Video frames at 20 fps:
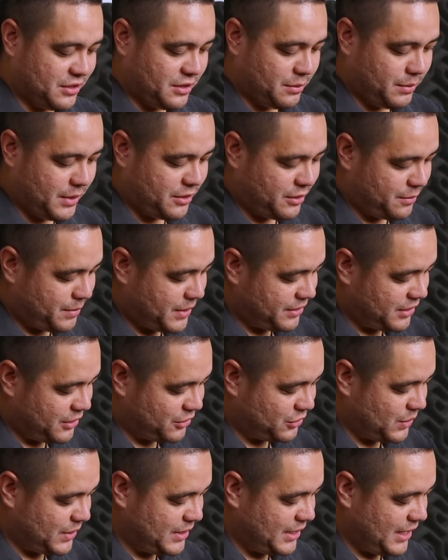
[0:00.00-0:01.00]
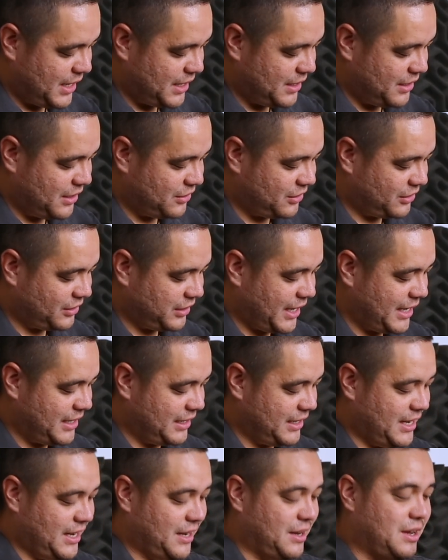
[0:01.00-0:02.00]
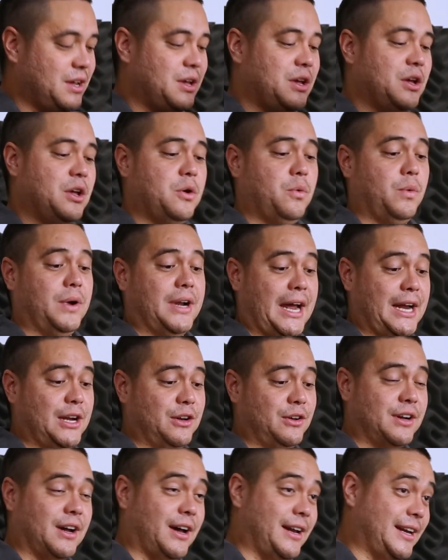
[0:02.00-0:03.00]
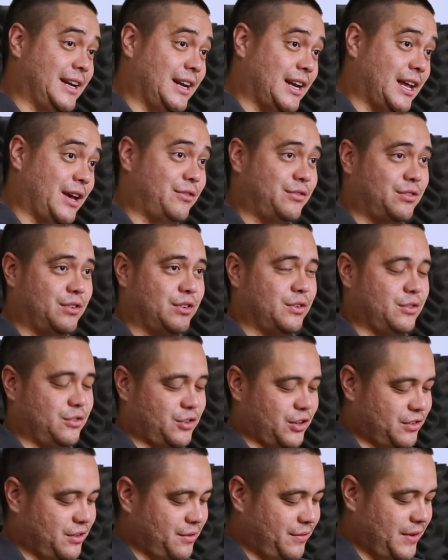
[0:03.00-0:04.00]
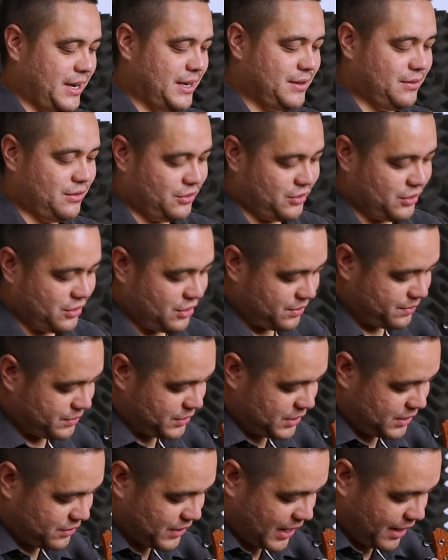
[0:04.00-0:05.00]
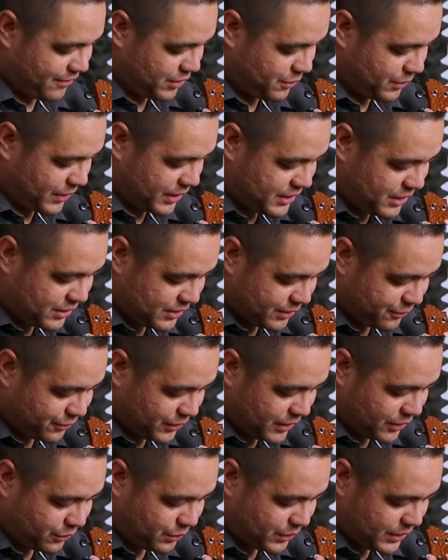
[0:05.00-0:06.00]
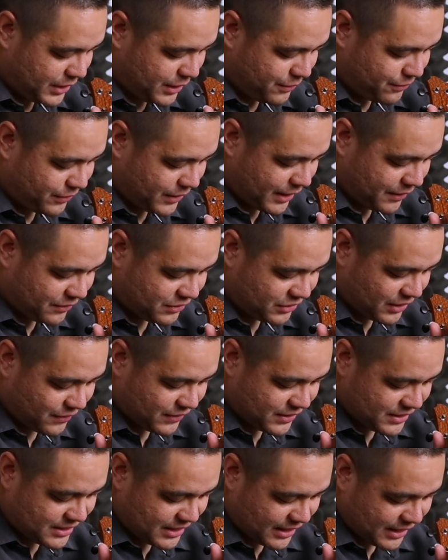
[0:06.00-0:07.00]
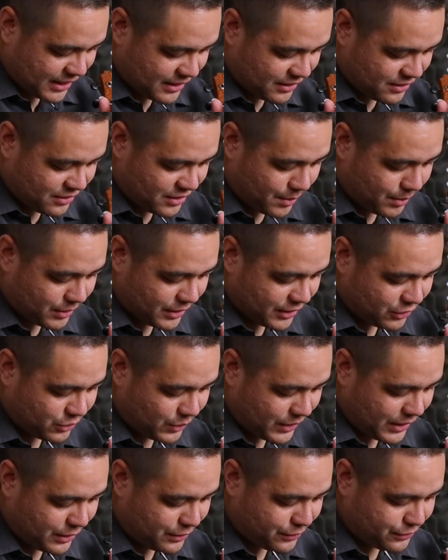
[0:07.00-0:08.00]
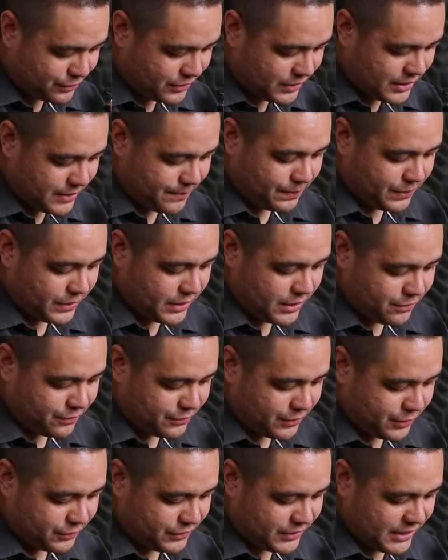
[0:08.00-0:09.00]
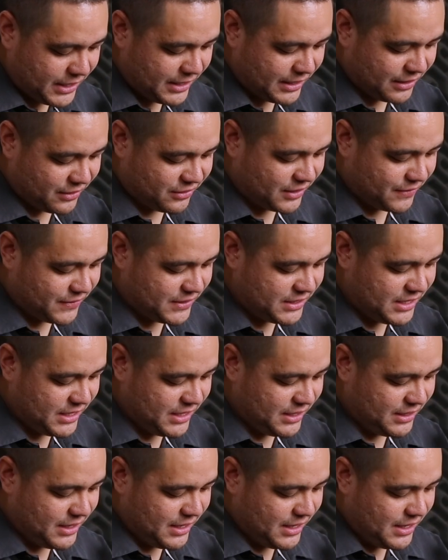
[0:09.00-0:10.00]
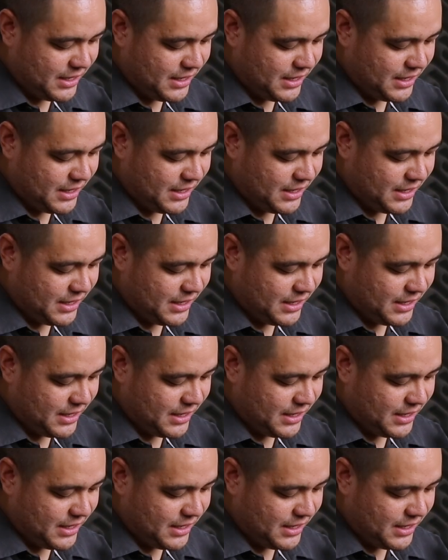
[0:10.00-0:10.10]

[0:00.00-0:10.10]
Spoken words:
in the middle, but this one, it is slightly, when I look at it, left justified. So you can have it right here on fret 3, 5, 7, 10, double on 12, 15, and 17.